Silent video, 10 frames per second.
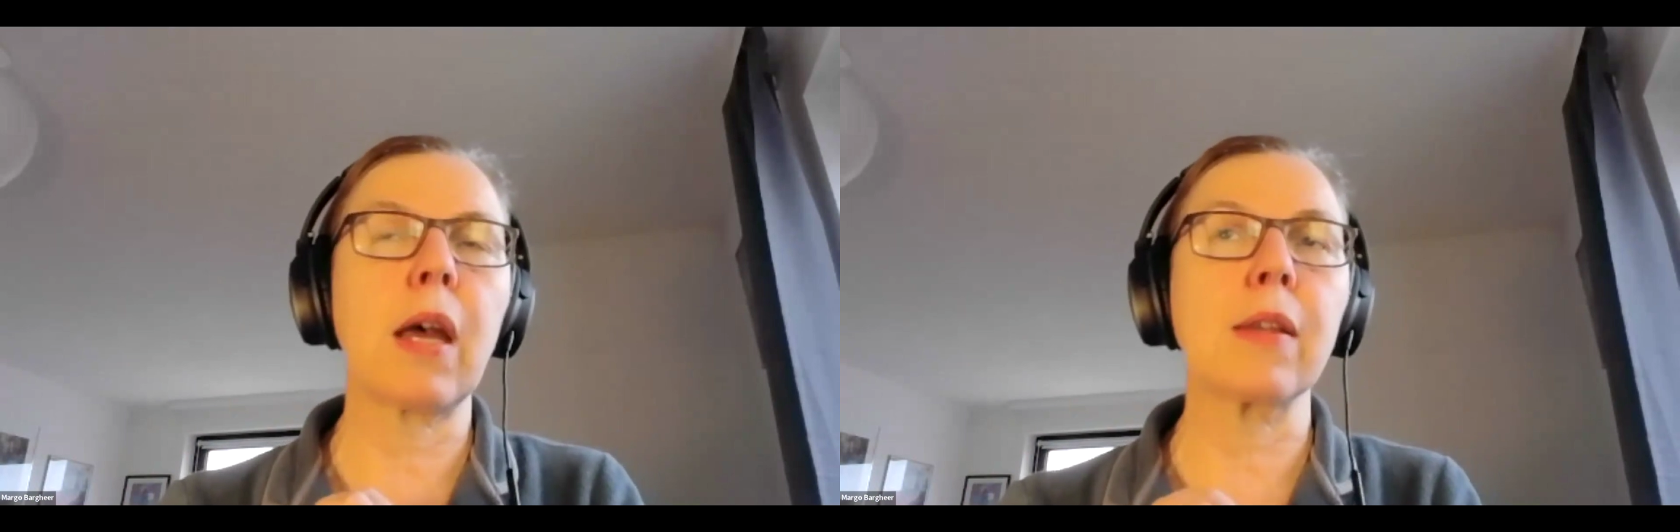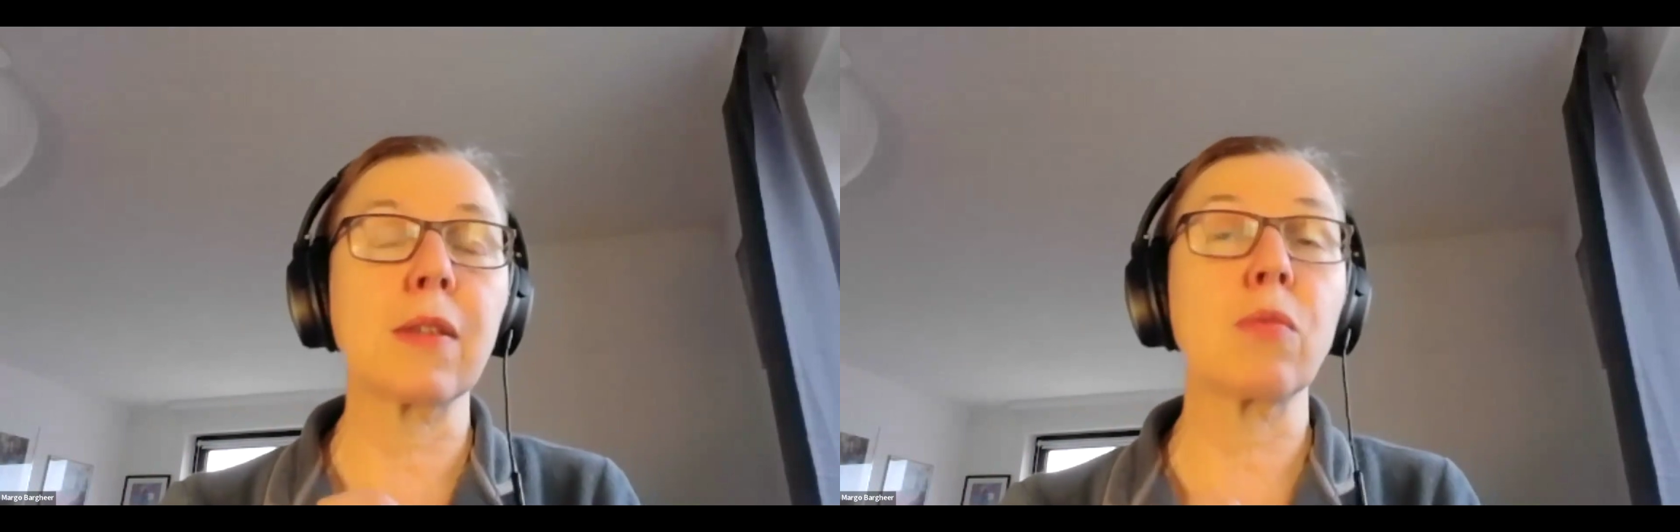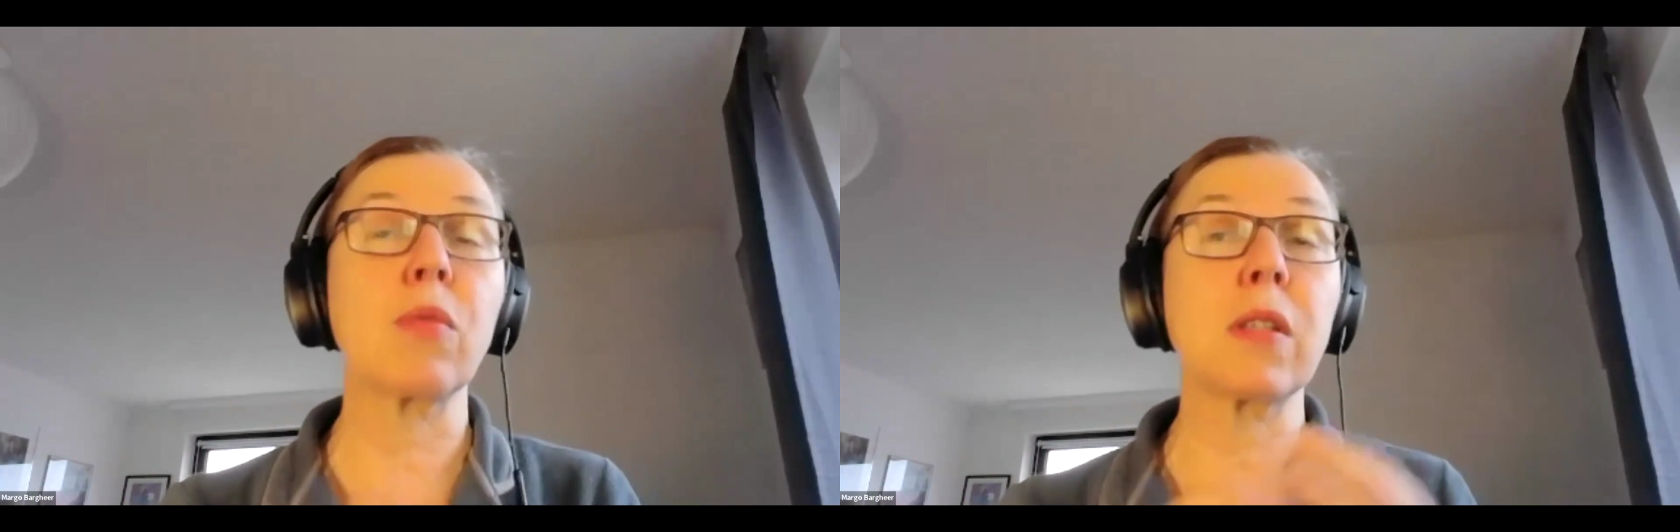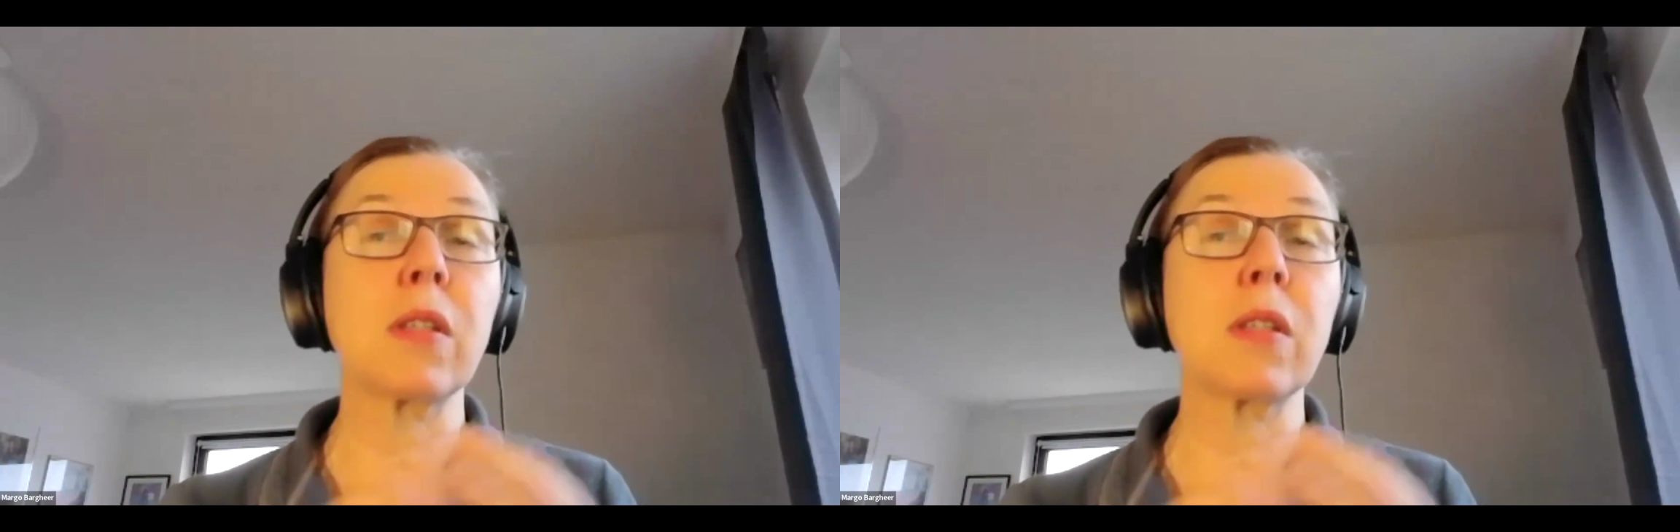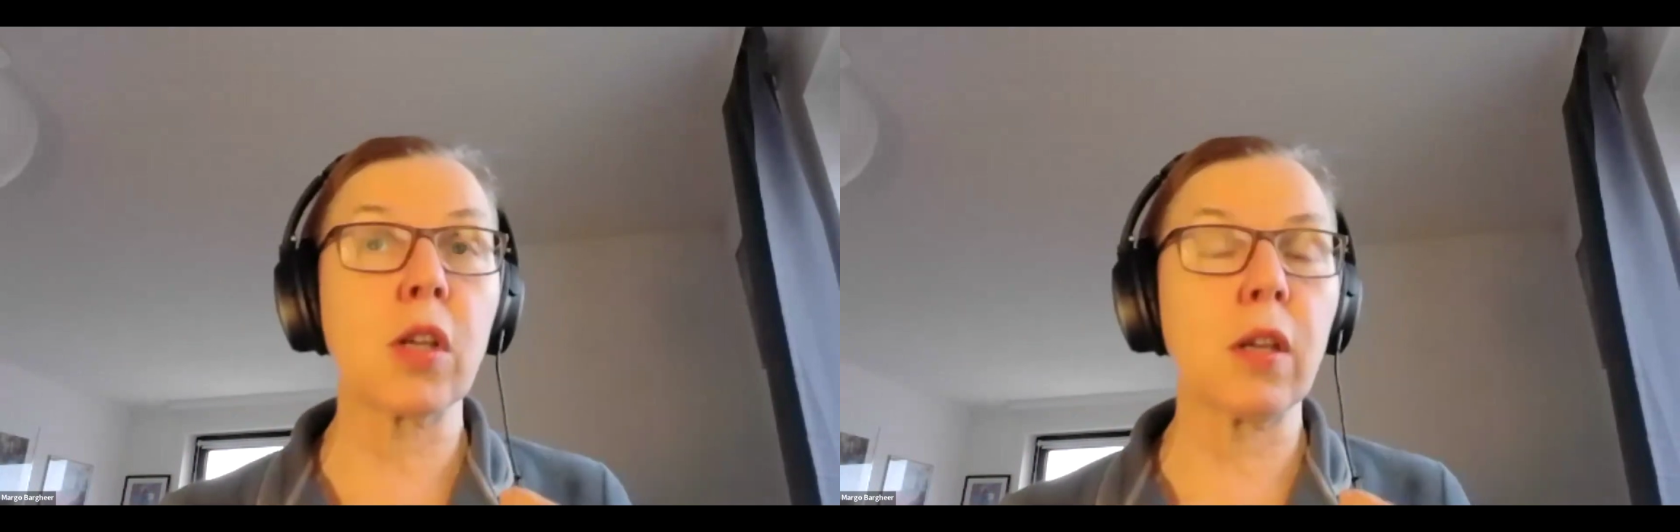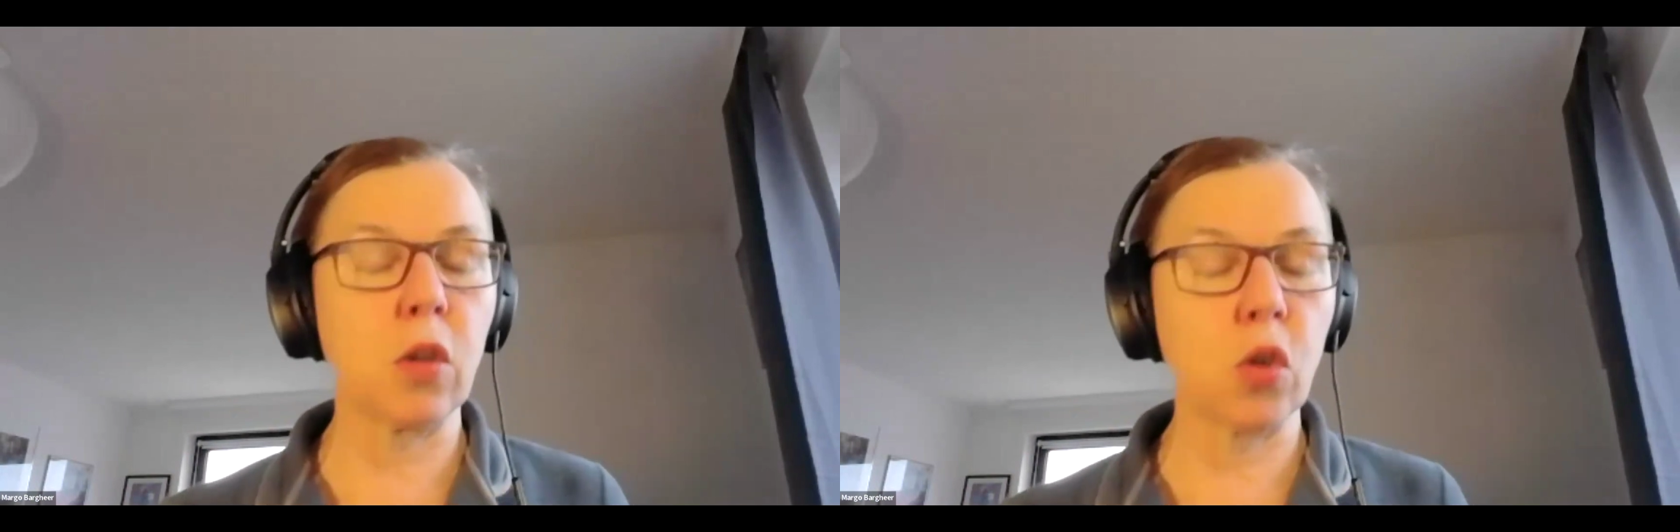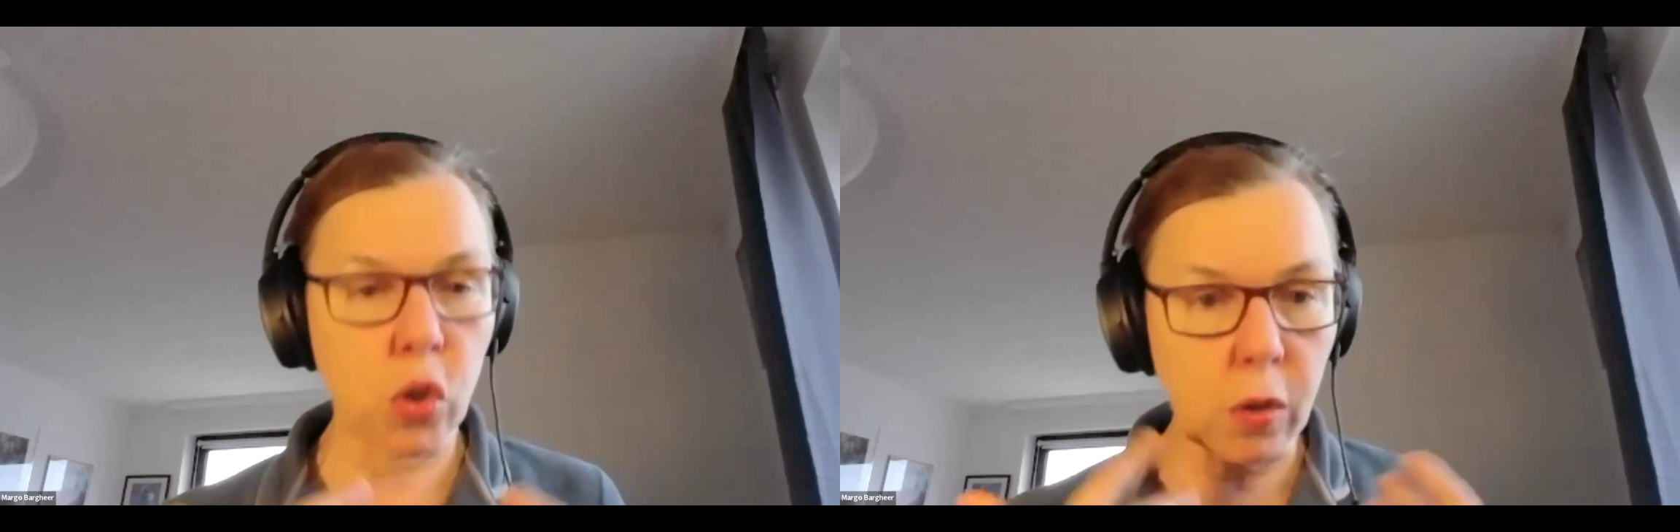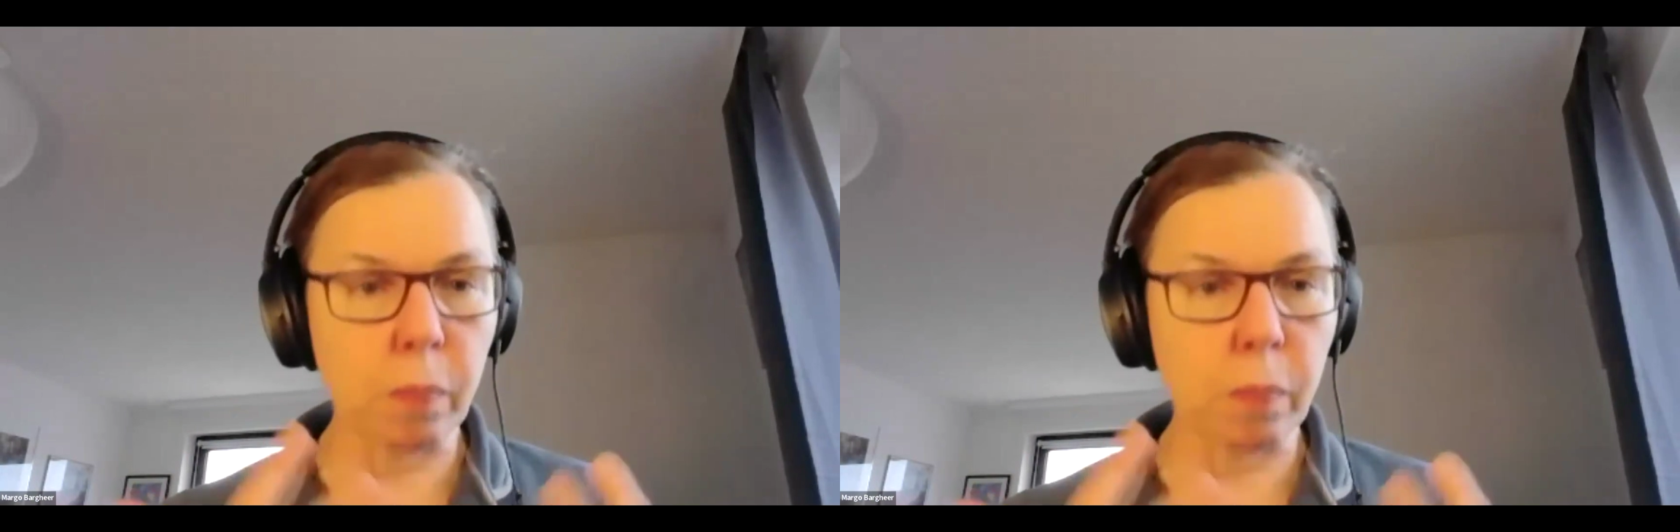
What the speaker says: as a researcher, you should